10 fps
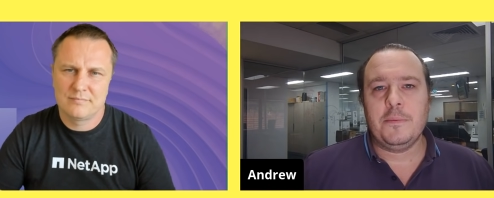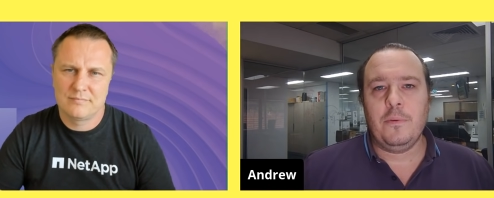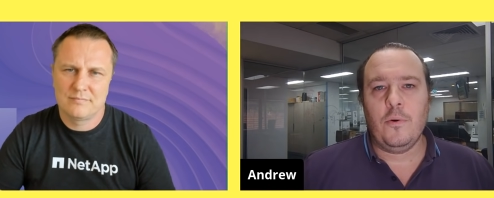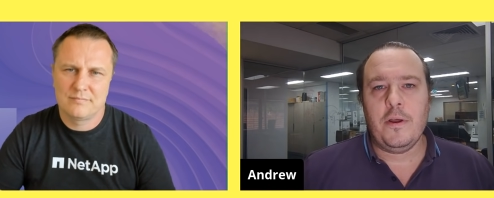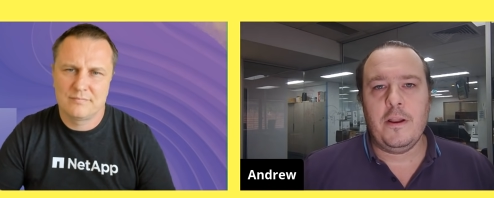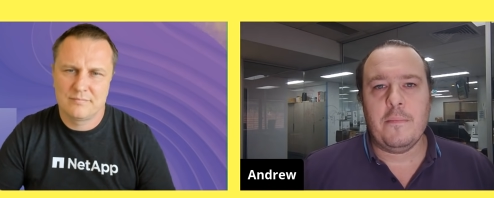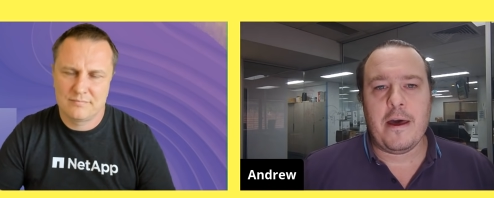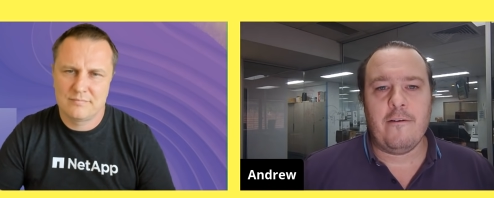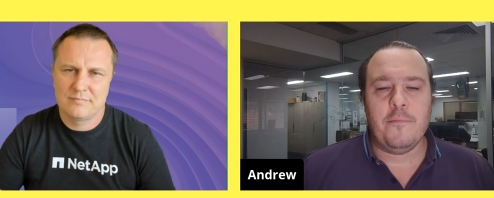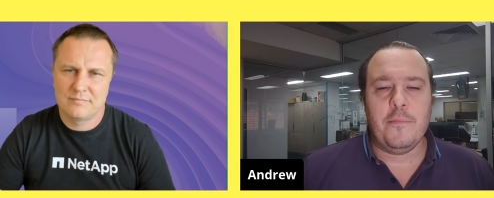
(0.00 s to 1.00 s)
Speaker 1: deployed in a
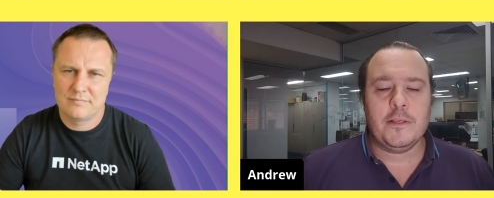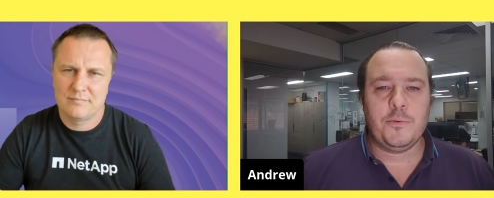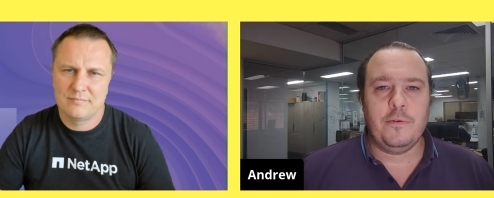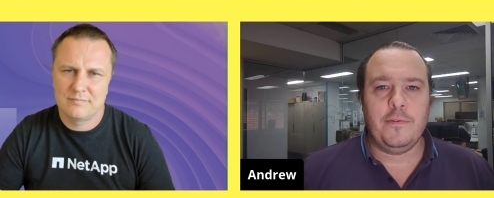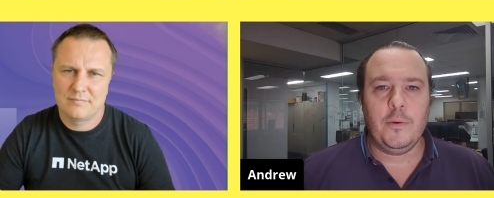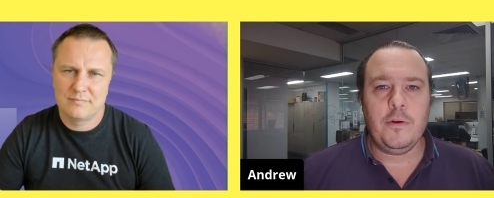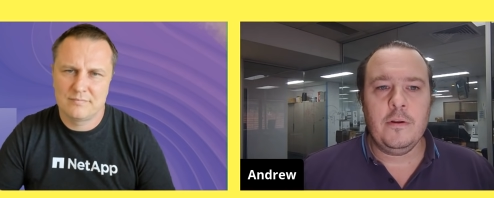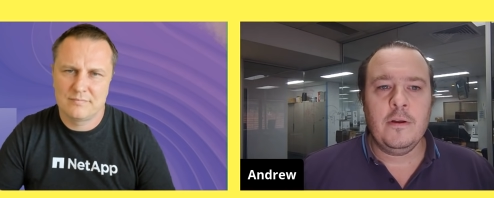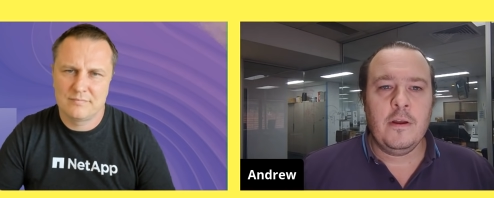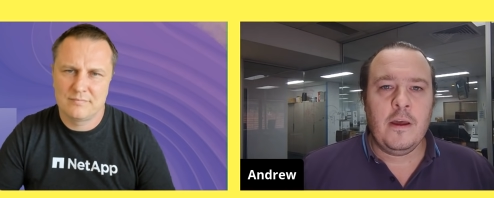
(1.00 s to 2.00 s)
matter of minutes with Fluid.
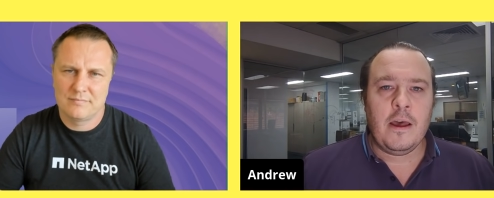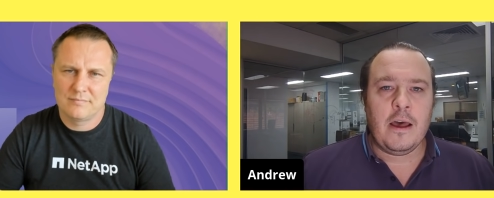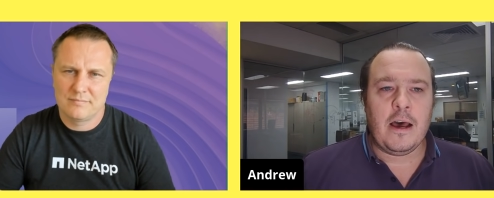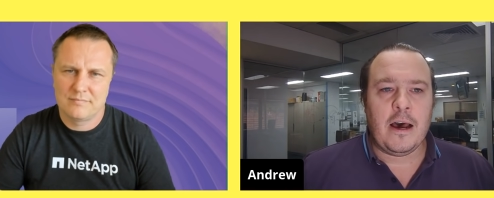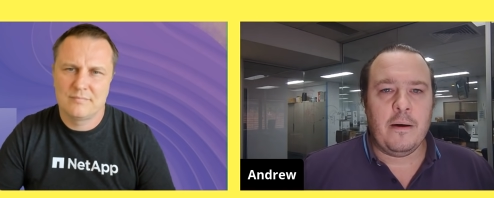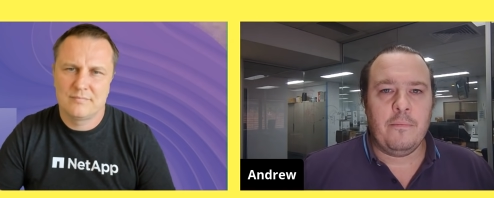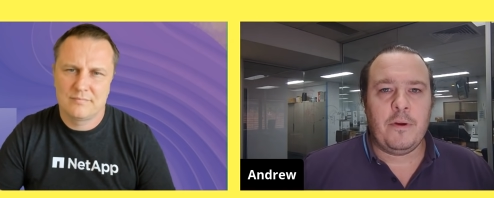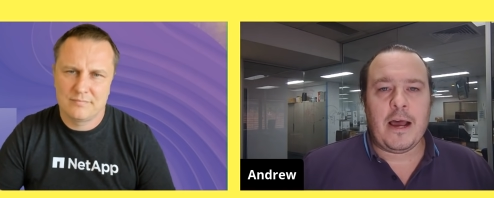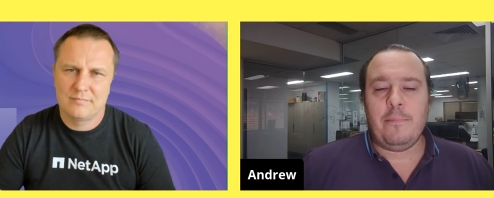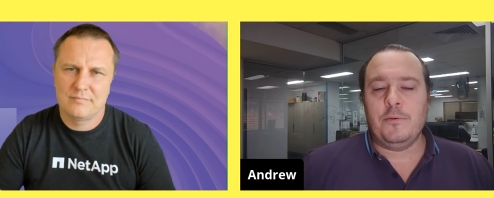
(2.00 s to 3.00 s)
Uh,
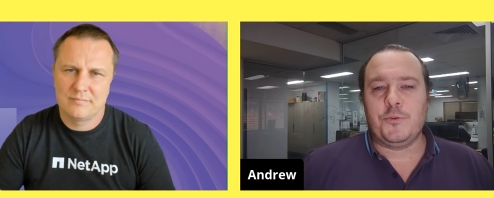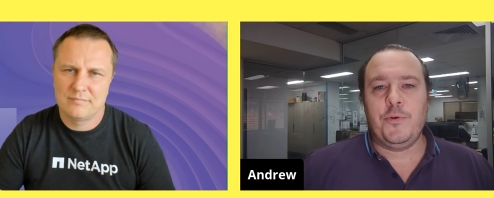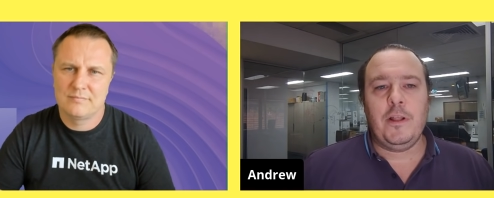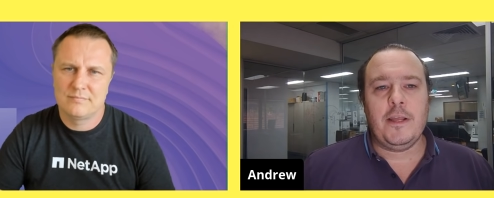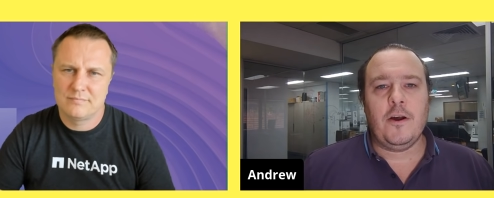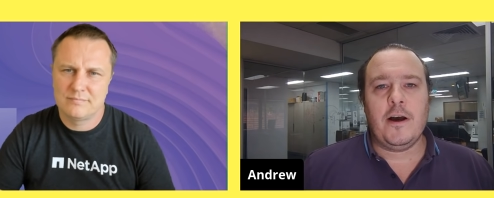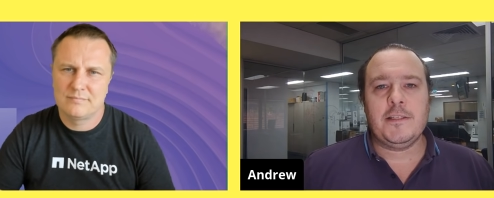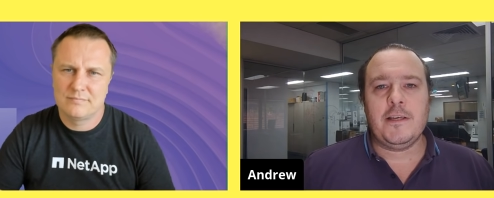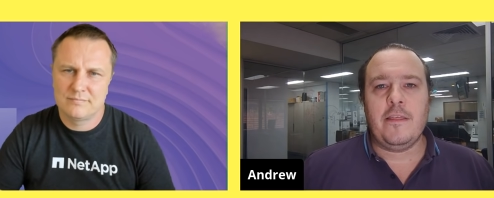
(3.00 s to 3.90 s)
couples really nicely